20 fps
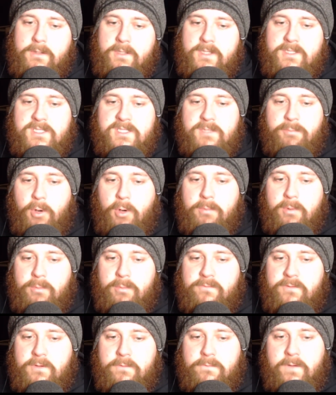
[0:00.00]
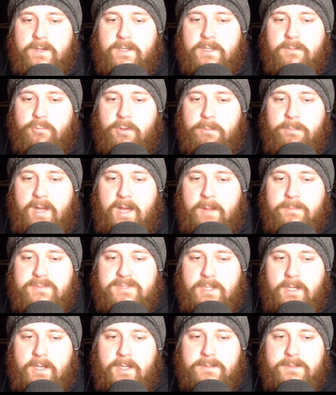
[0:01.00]
This is a problem with you fucking
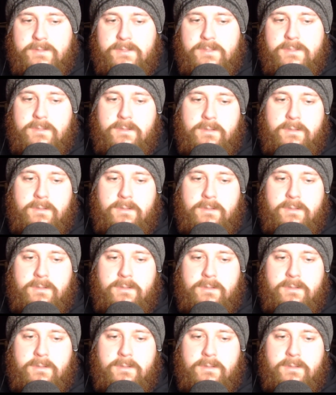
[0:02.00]
repubtards.